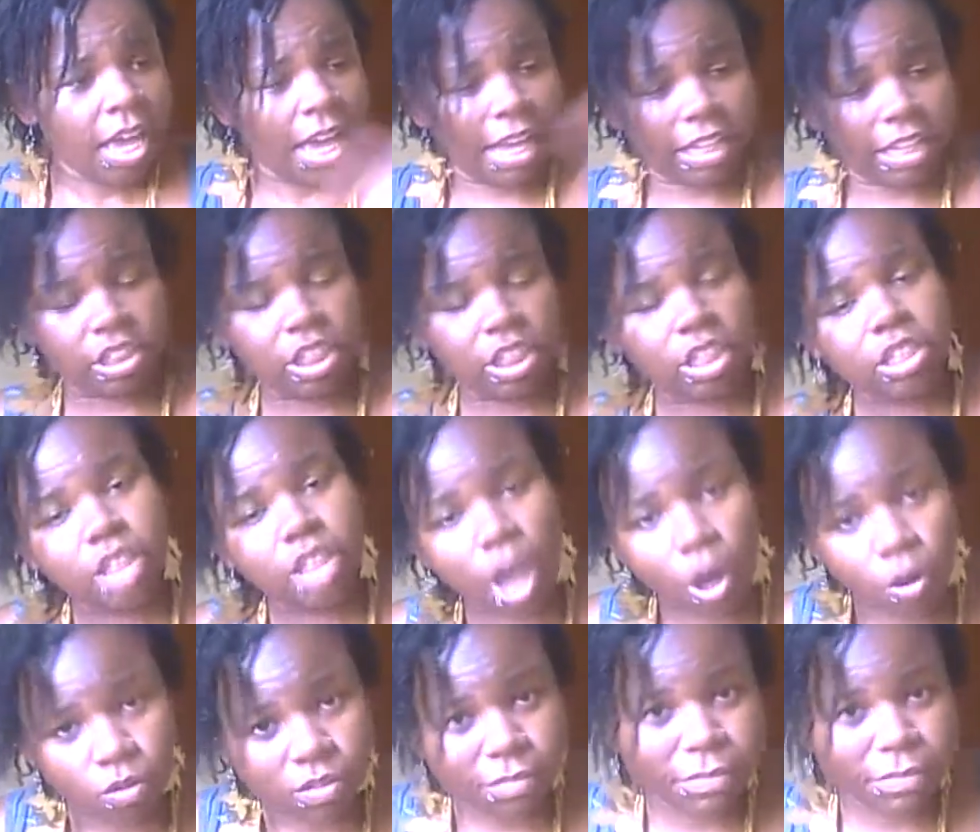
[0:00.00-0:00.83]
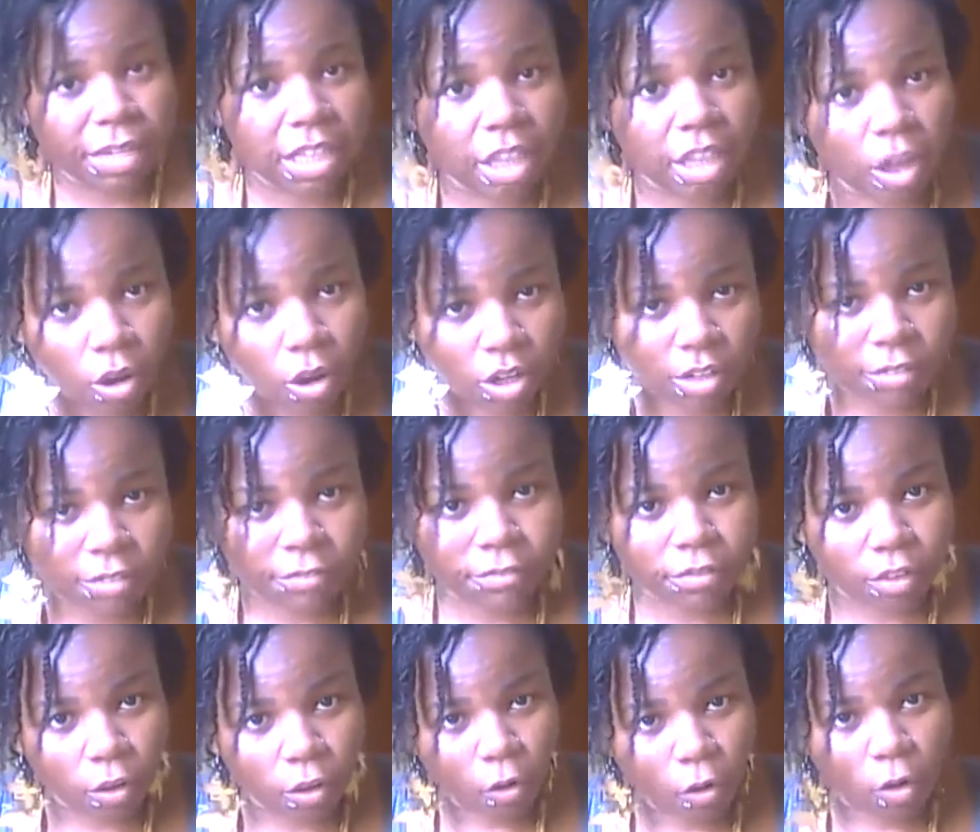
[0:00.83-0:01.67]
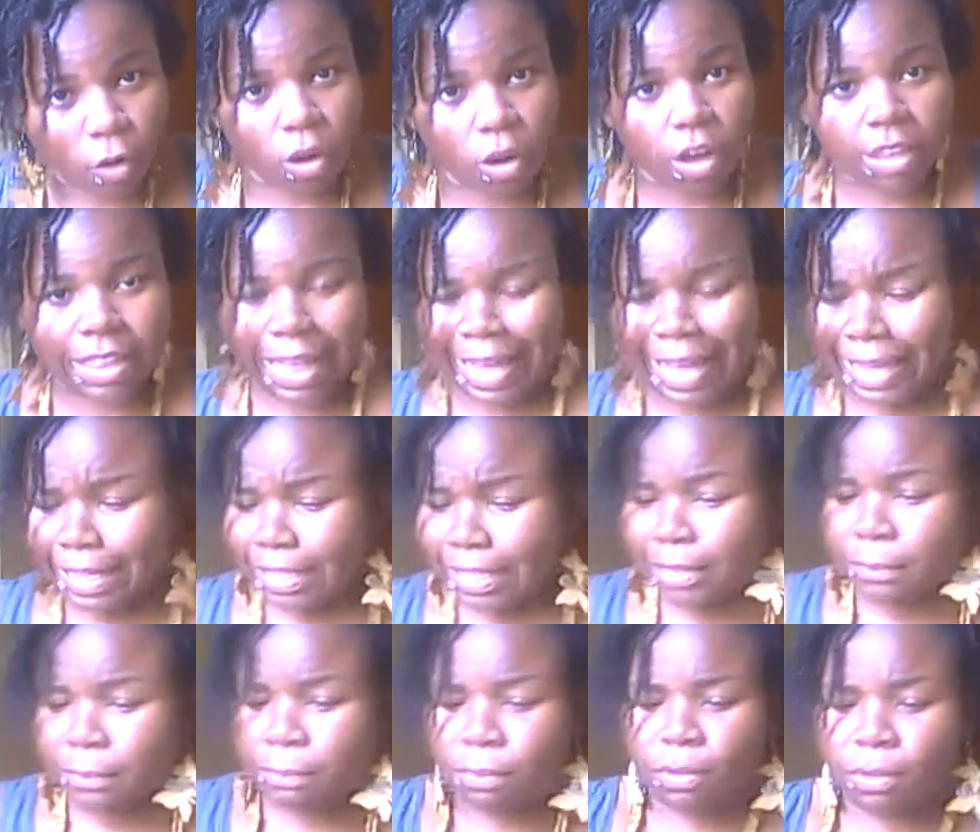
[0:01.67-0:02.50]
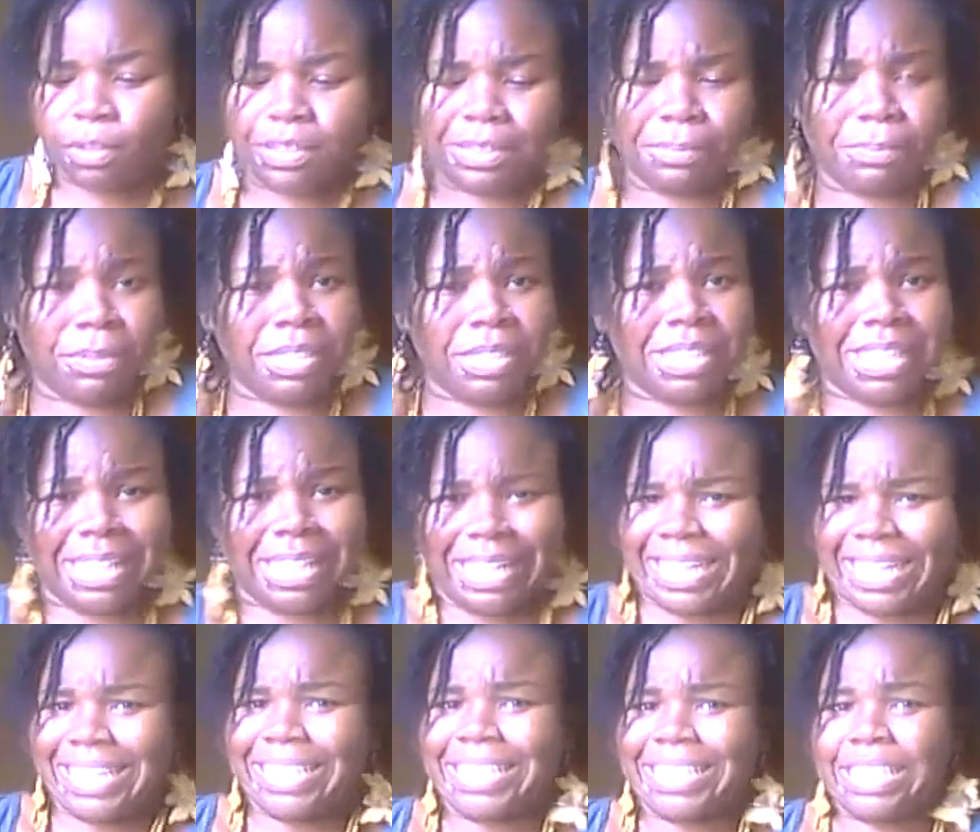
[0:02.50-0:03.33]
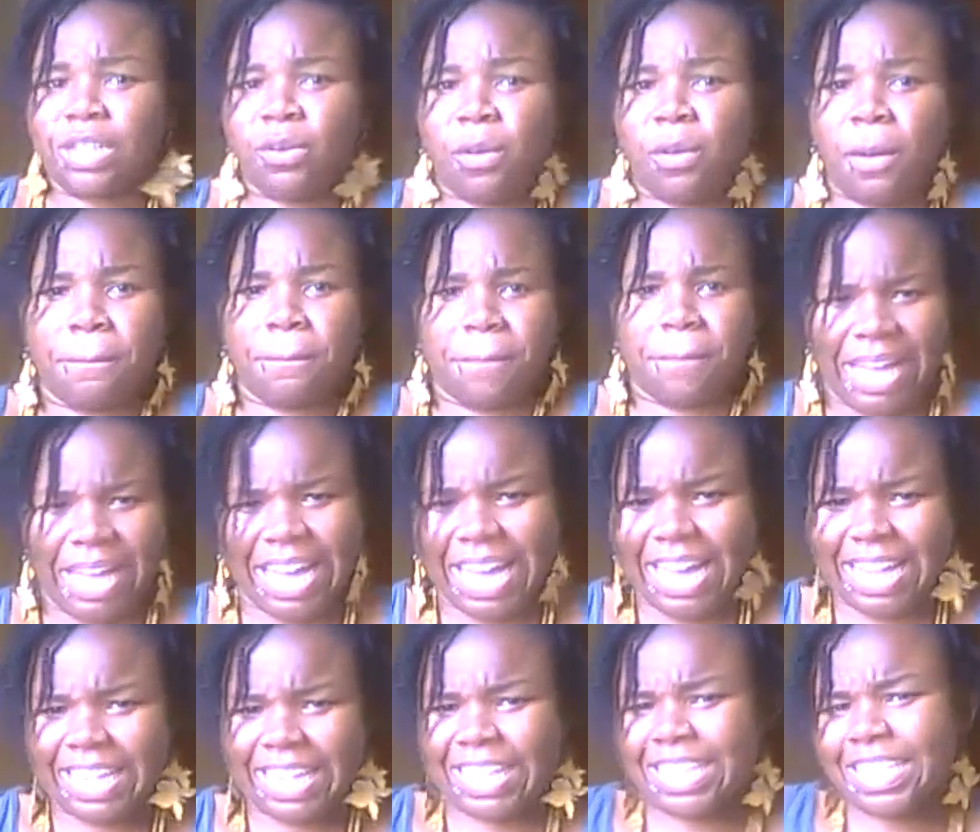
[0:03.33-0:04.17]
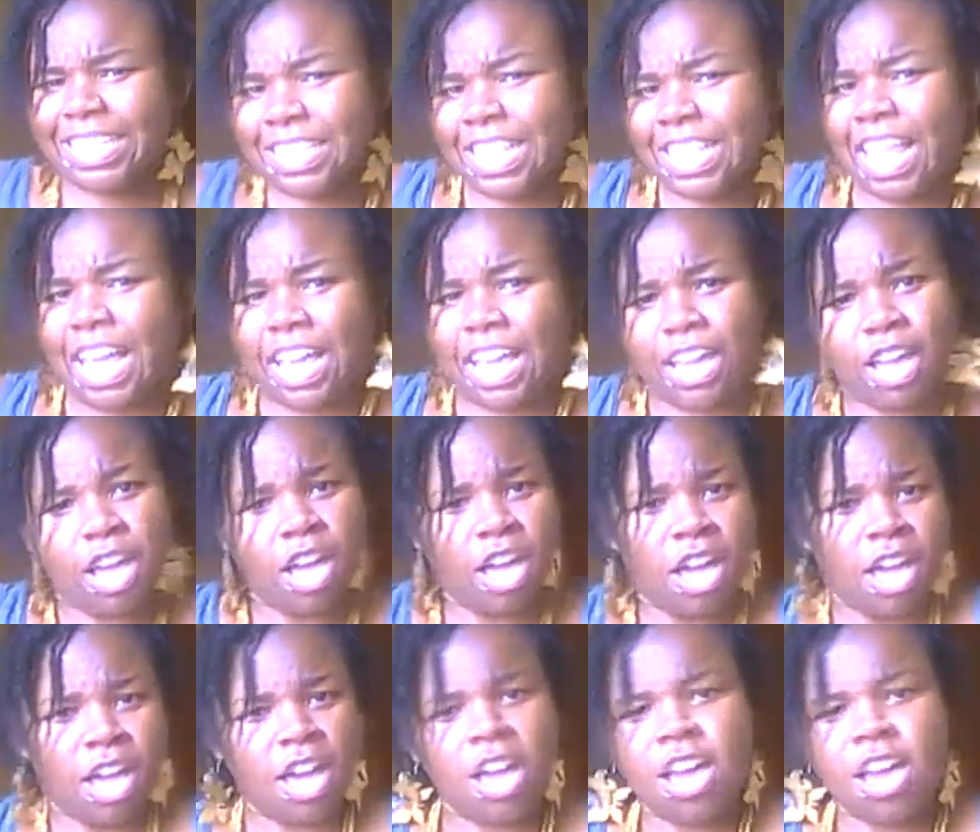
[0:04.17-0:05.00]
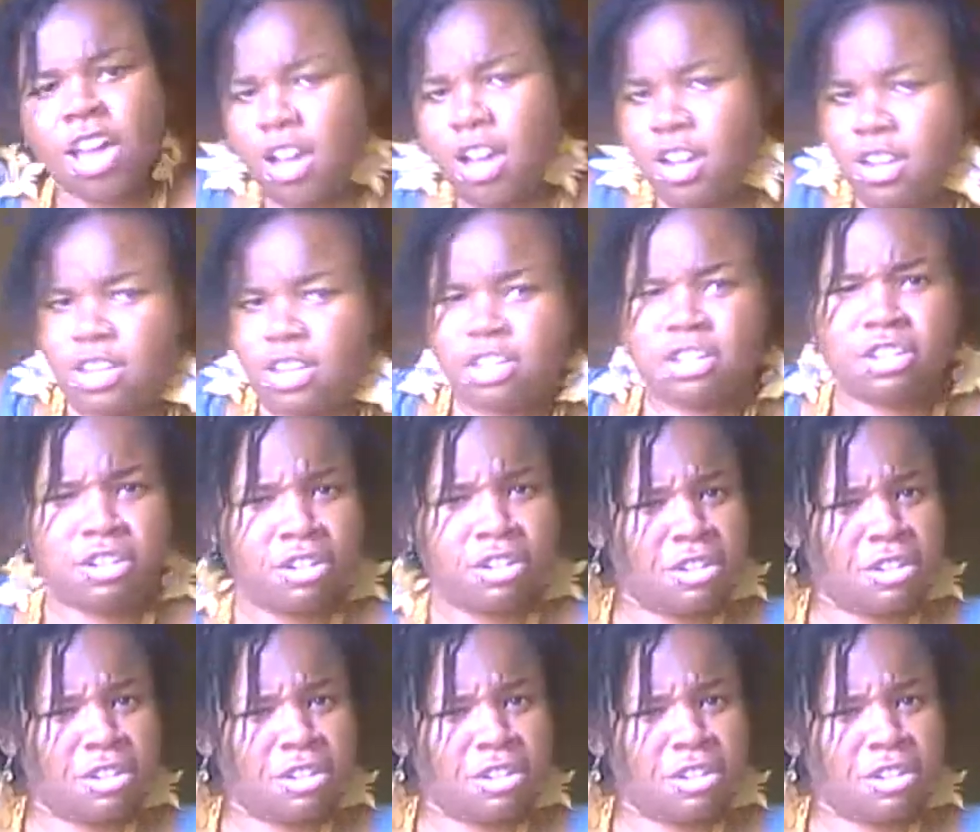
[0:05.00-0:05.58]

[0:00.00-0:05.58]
and she throws Miller on the floor, like, puts a gun to her back, and is like, you